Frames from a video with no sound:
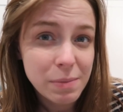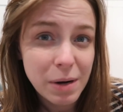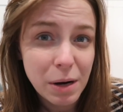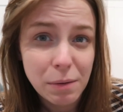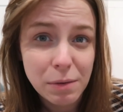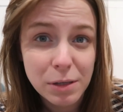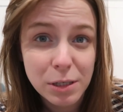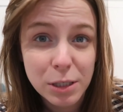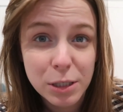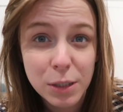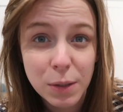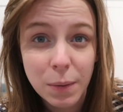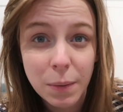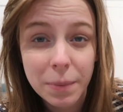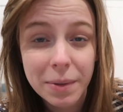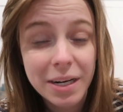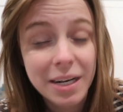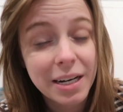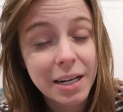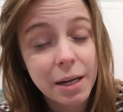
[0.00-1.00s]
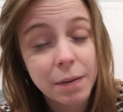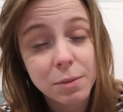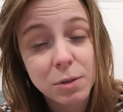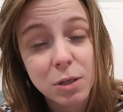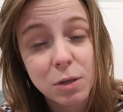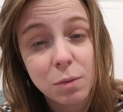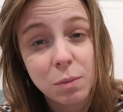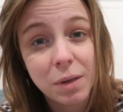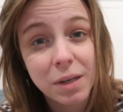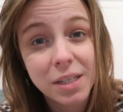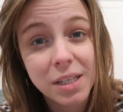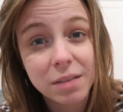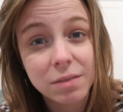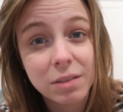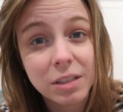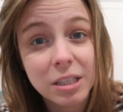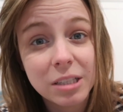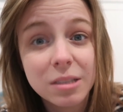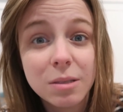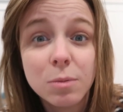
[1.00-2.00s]
I'm not really sure what we're getting up to, but
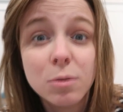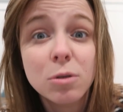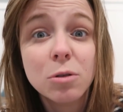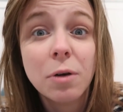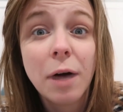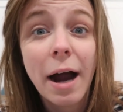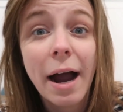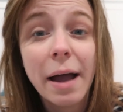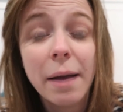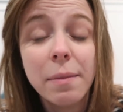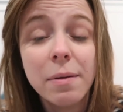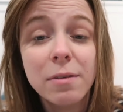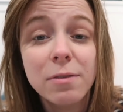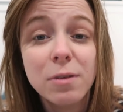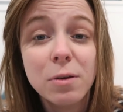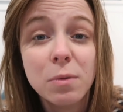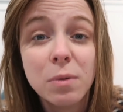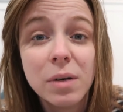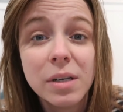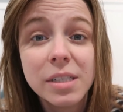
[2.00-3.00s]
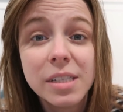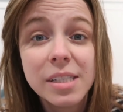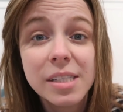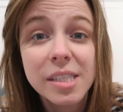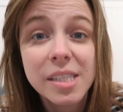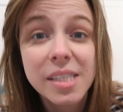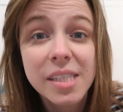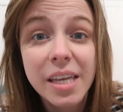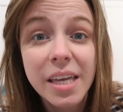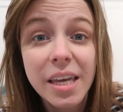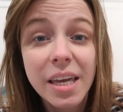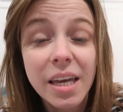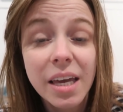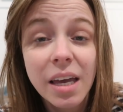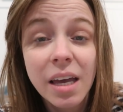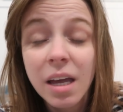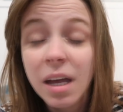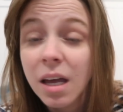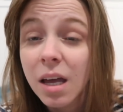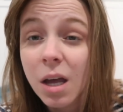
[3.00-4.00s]
definitely subscribe if you want to
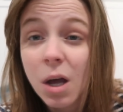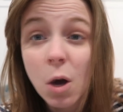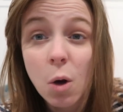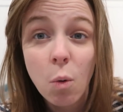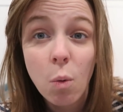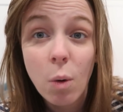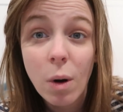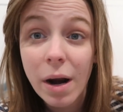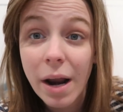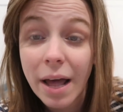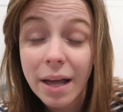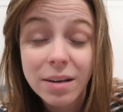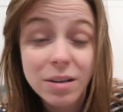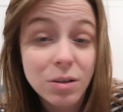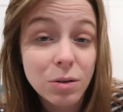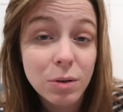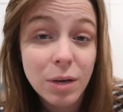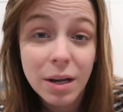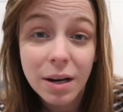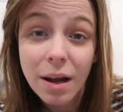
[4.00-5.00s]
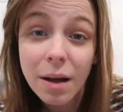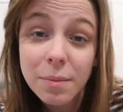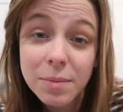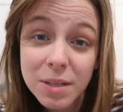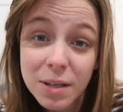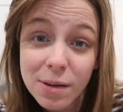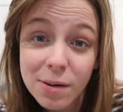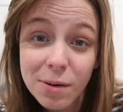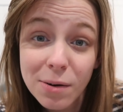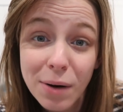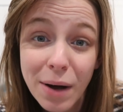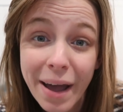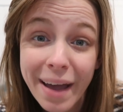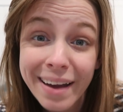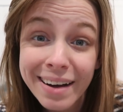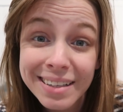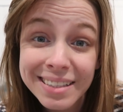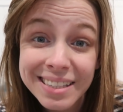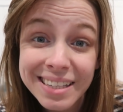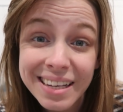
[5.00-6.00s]
see what I do get up to,
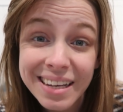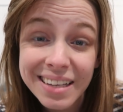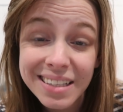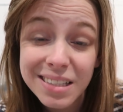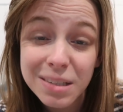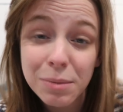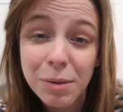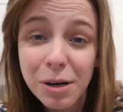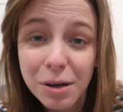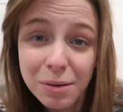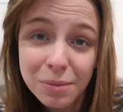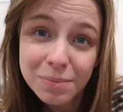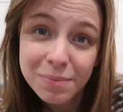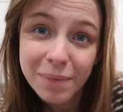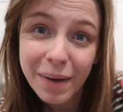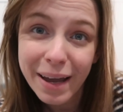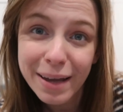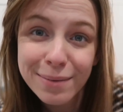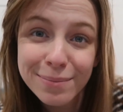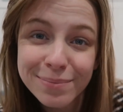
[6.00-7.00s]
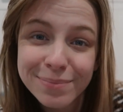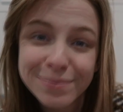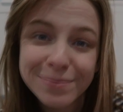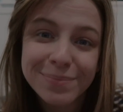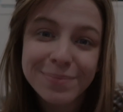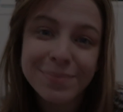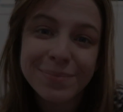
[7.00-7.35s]
and I'll see you guys tomorrow. Bye.